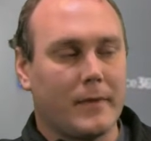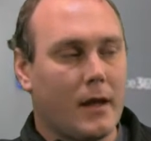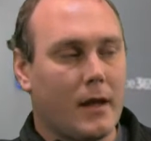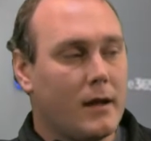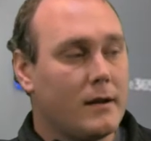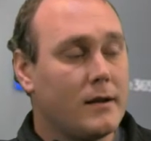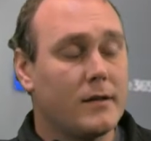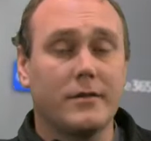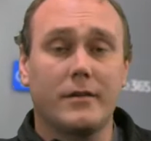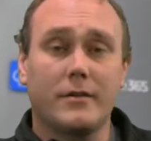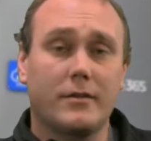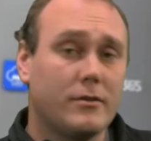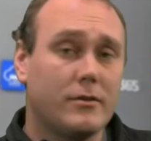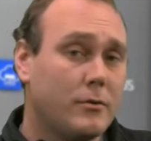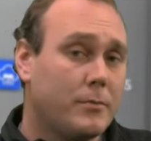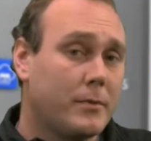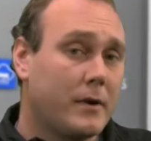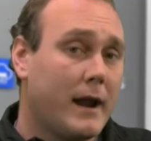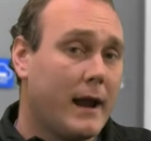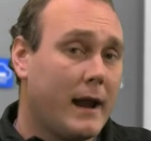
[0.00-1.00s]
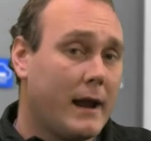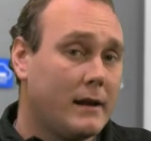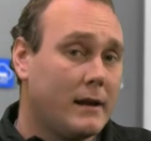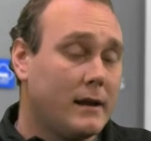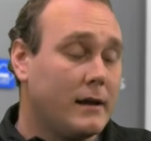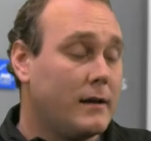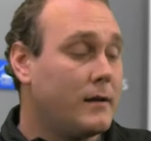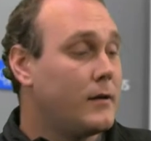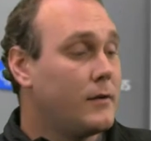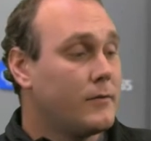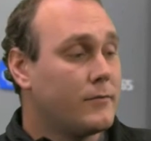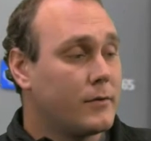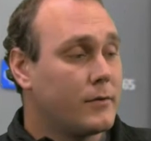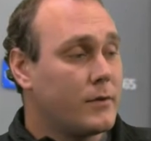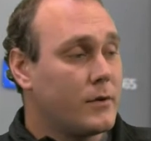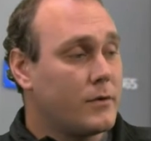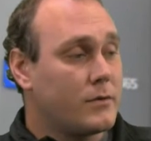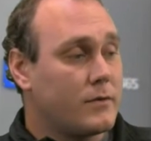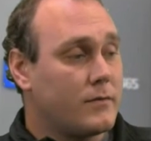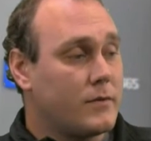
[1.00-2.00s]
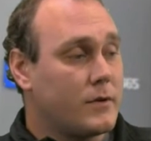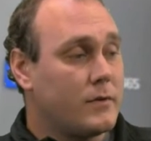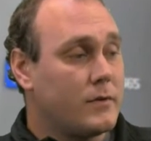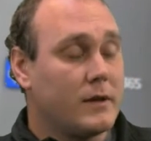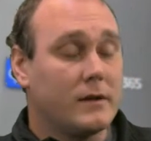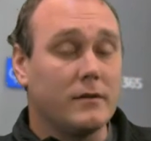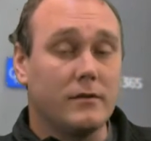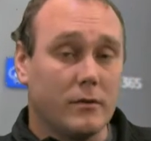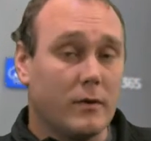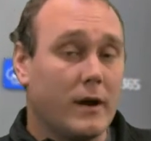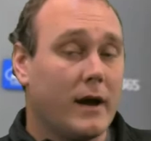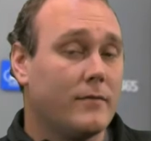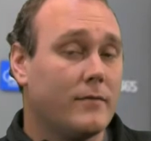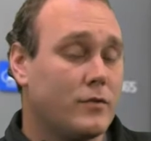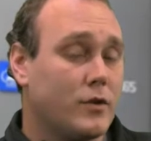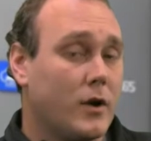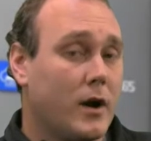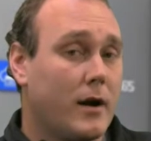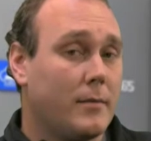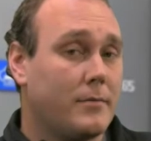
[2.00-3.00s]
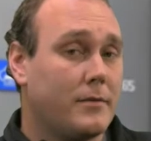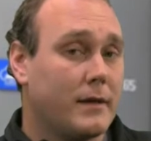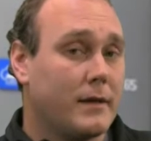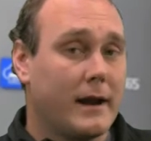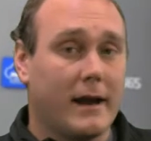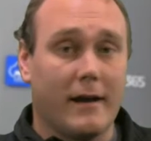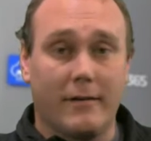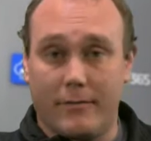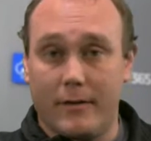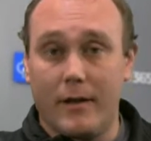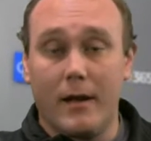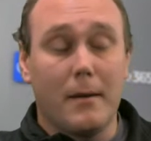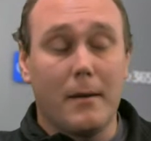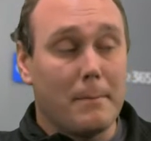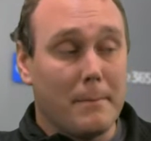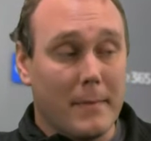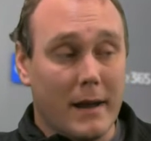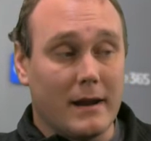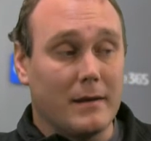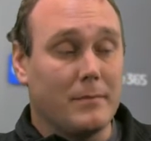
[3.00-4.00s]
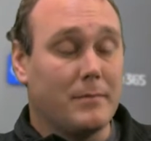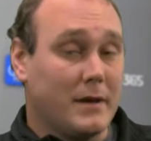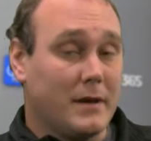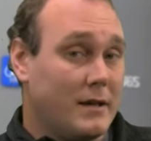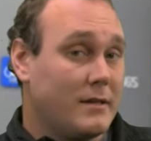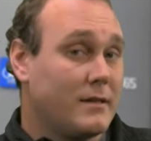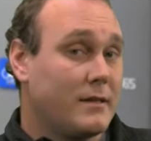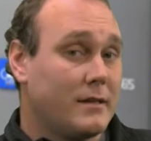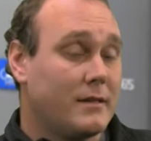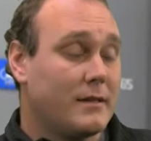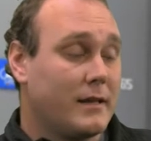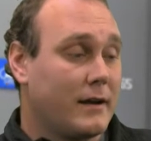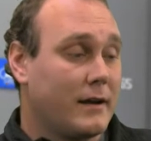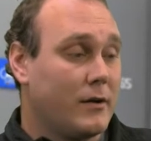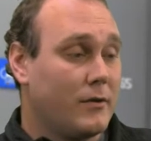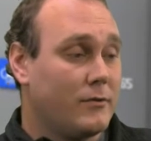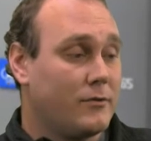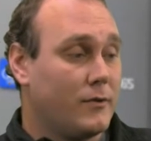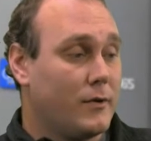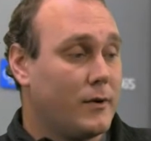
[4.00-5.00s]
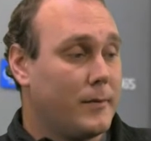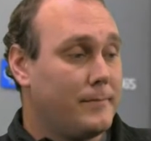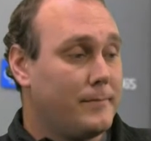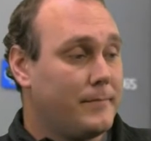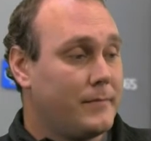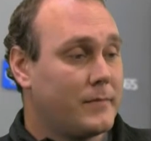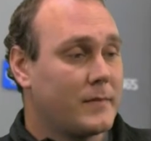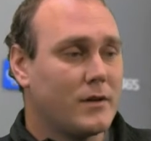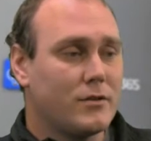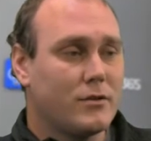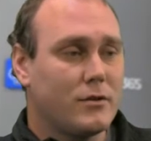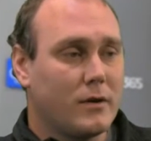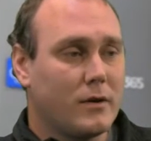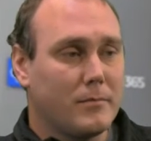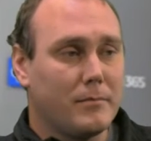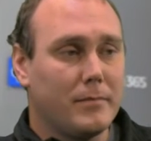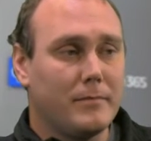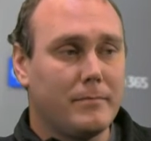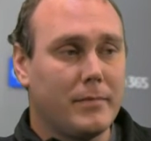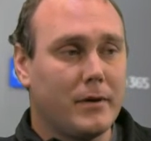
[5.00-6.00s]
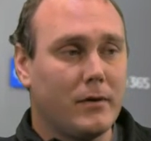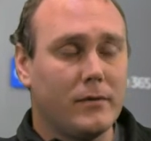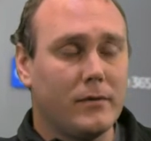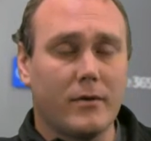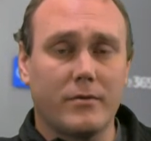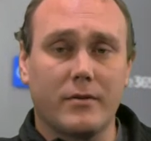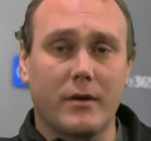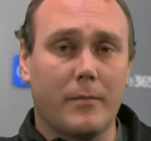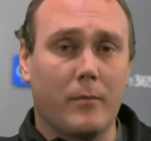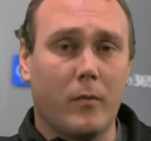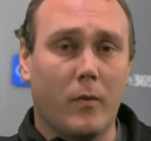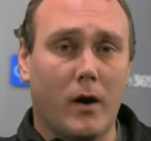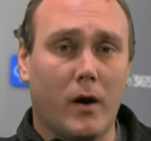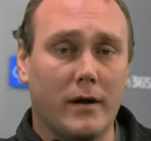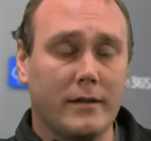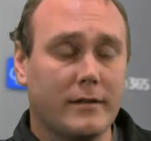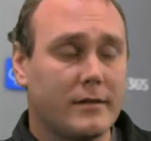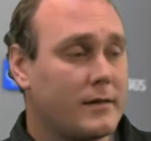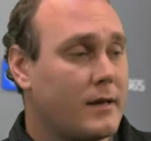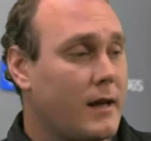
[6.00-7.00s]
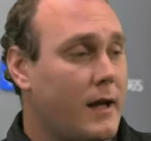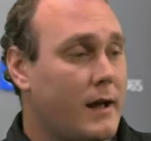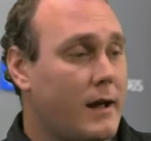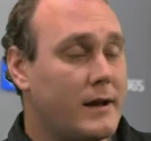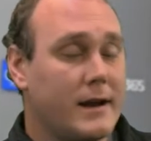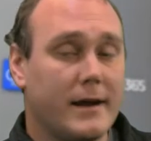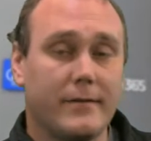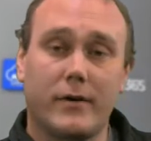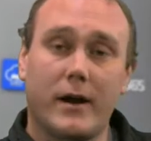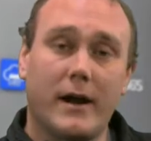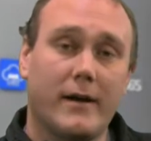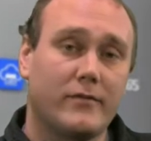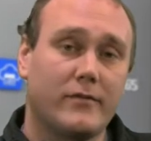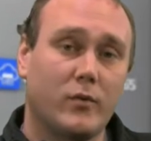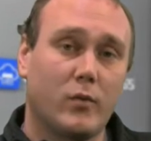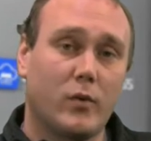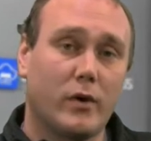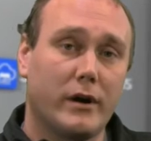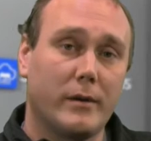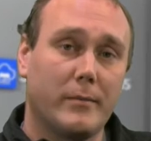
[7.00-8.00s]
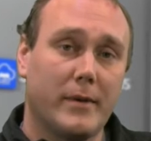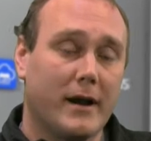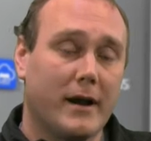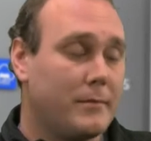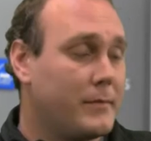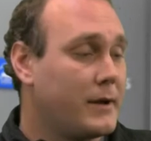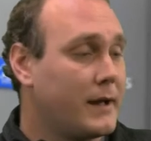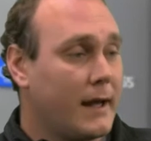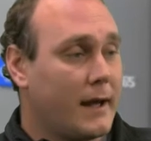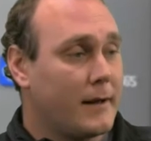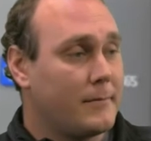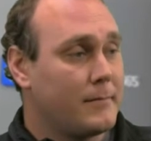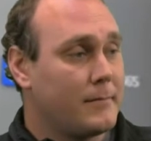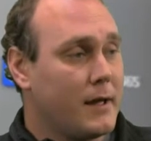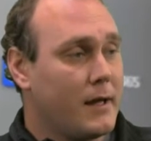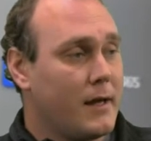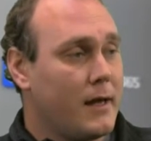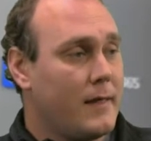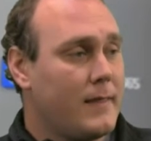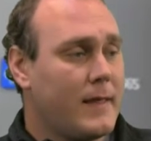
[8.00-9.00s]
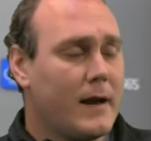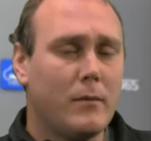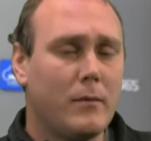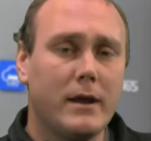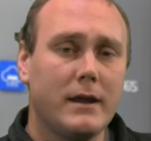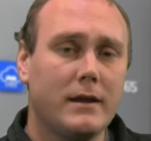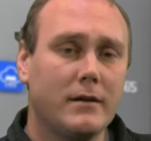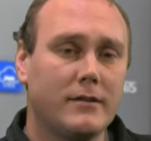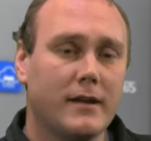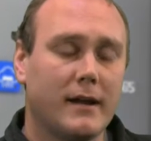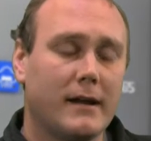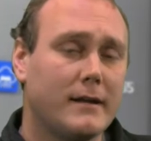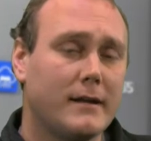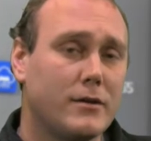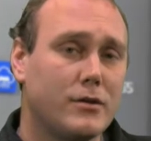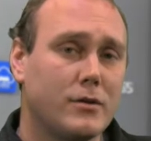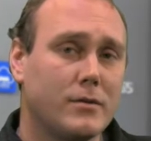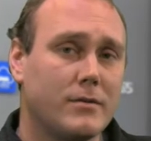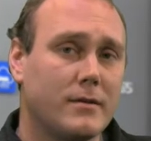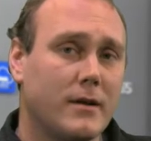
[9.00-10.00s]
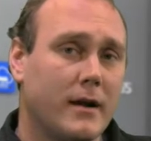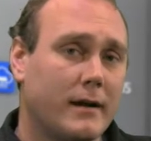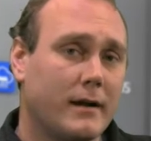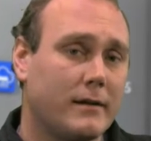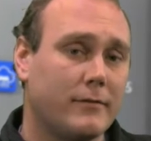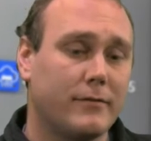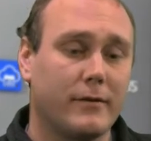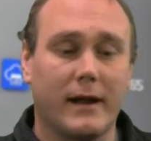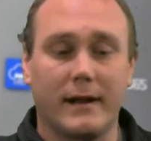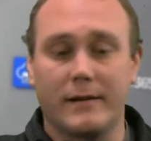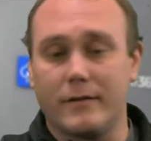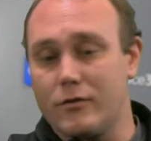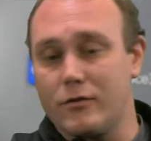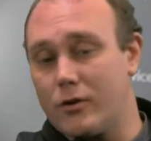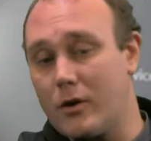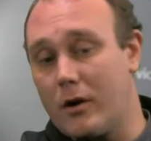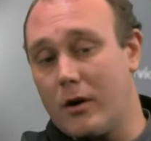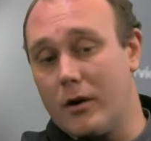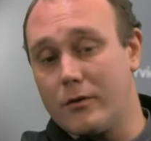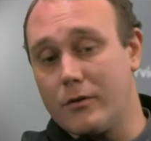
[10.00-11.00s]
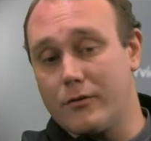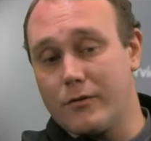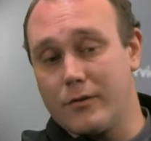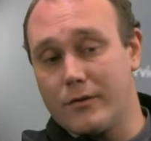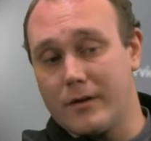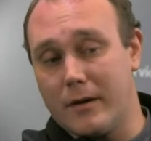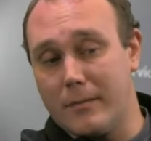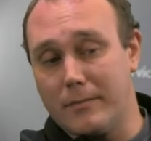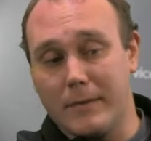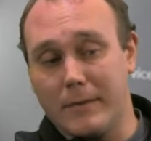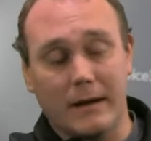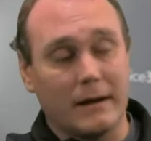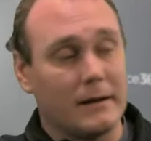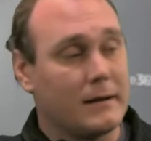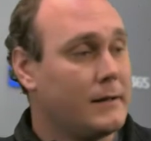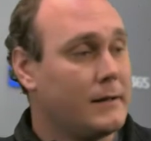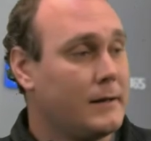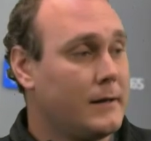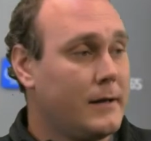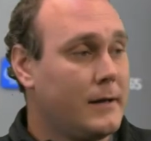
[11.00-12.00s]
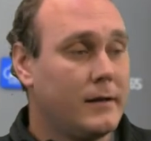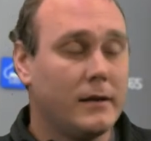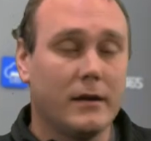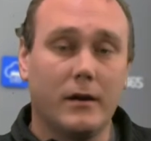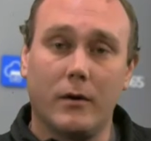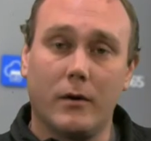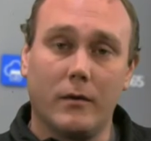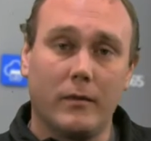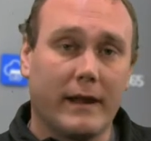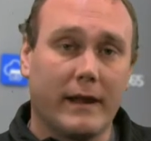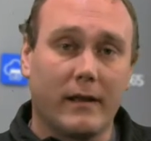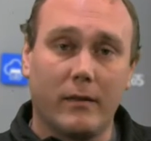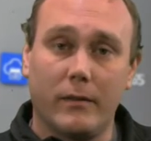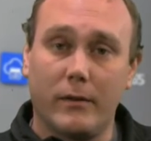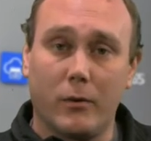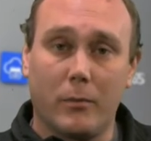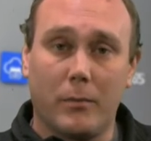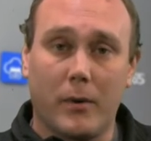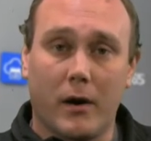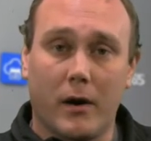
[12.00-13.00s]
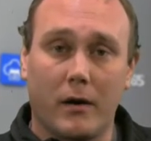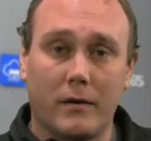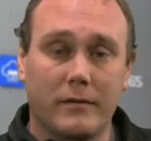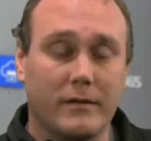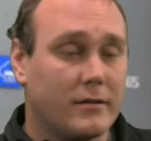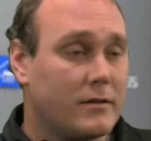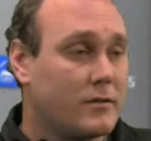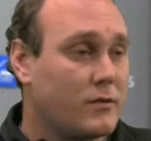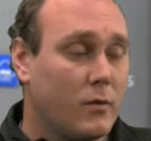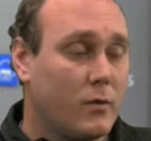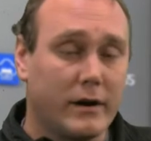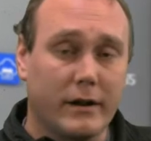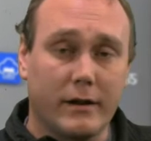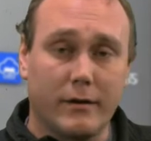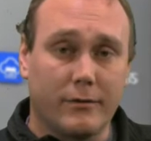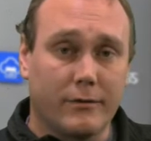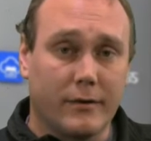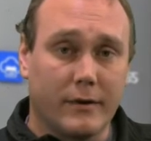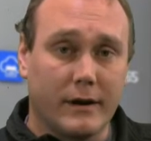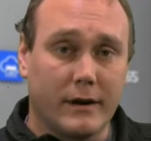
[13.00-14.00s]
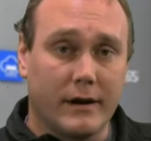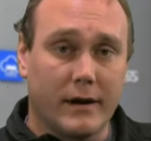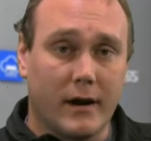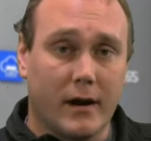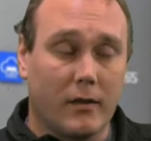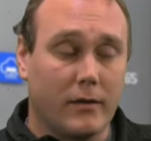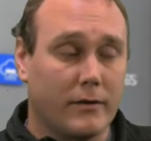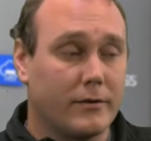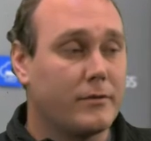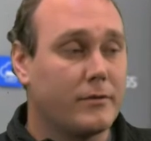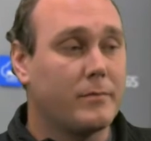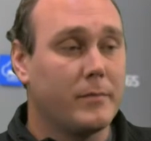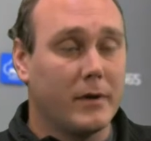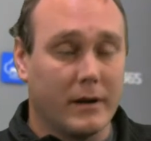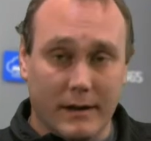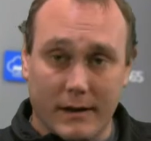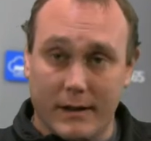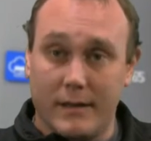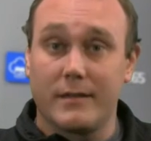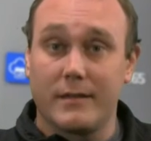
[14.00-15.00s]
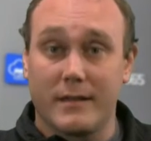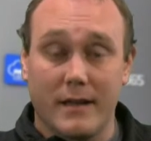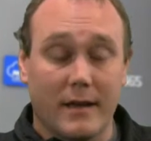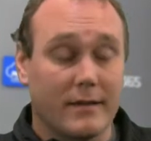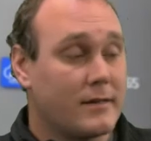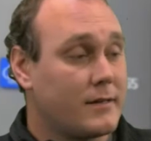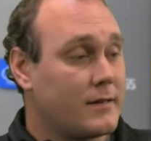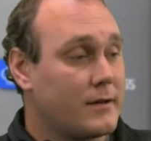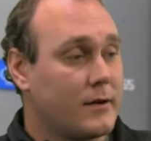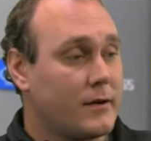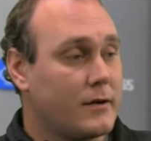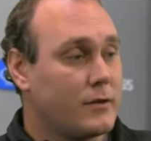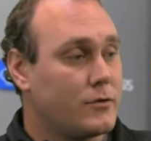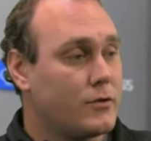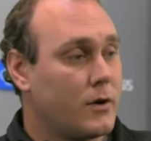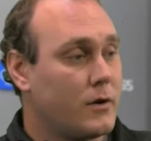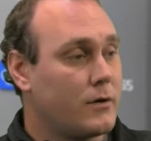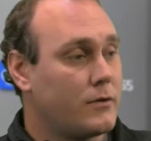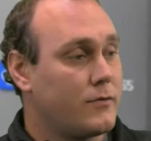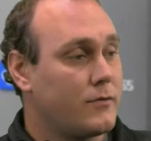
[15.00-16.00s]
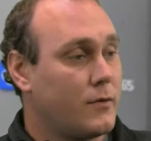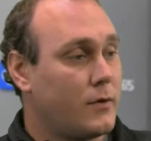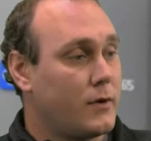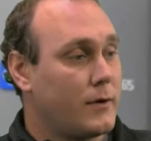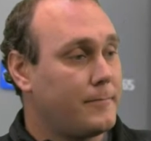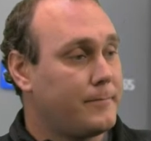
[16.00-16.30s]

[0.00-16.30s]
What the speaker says: Now, this is super handy for those of you that do have jobs that have many pieces that go to them, because you can build those up once and never have to worry about them again. And that way your technician's not going to forget to charge for something, you know, like a little part that's $20 or $30, but it is necessary to charge for.